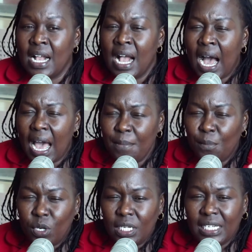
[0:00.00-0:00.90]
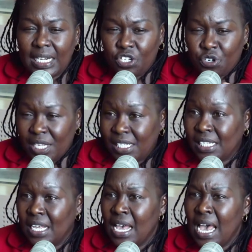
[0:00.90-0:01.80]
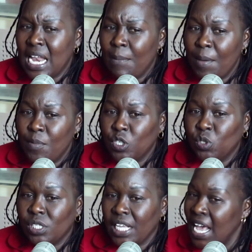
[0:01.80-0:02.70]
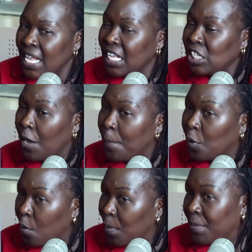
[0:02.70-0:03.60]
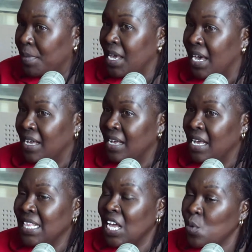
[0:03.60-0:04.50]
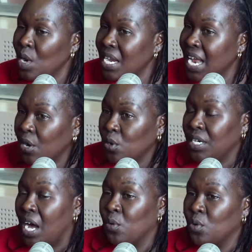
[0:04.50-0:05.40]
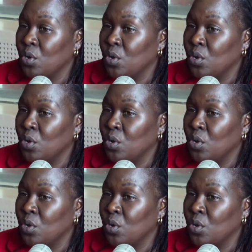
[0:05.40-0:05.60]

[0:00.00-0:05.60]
Mm. I monitor trends and I'm able to see there's a problem here. Then we narrow down.